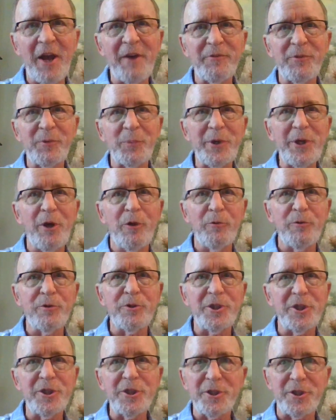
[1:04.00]
I have three older
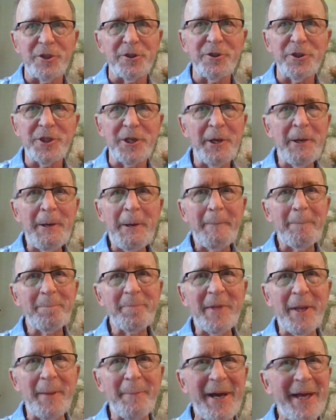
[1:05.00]
sisters,
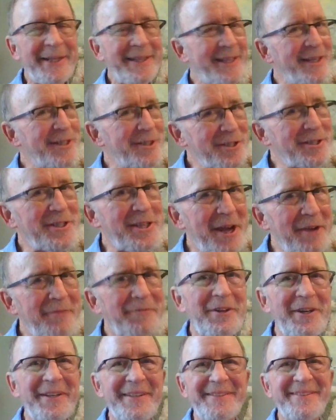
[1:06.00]
but this is
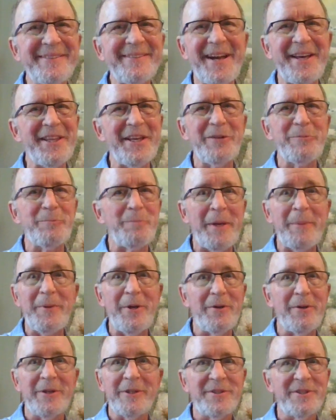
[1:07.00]
different. I think
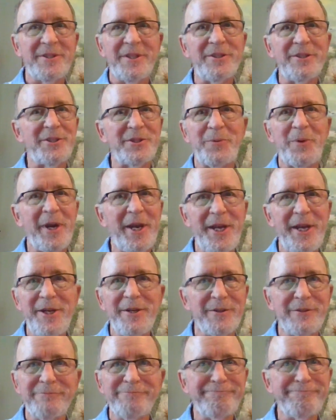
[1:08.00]
maybe I was sixth
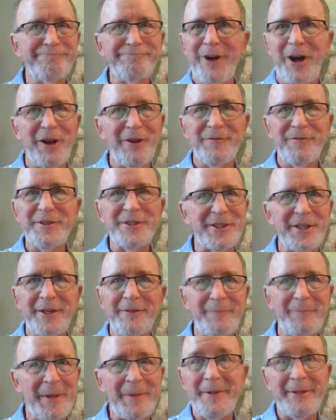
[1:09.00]
grade or all of a
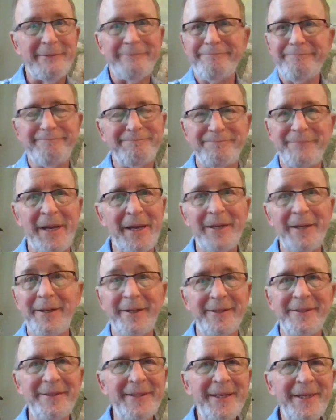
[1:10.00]
sudden, maybe, I
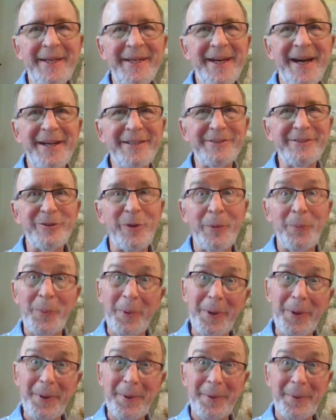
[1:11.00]
don't know. I was going,
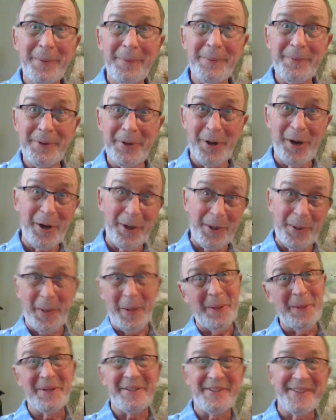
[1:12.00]
whoa, there are
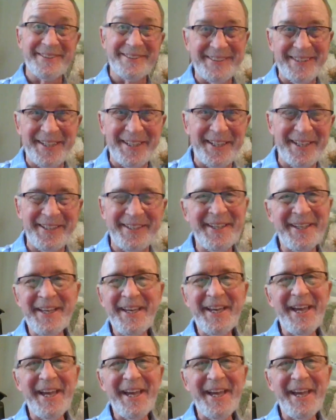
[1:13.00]
girls. And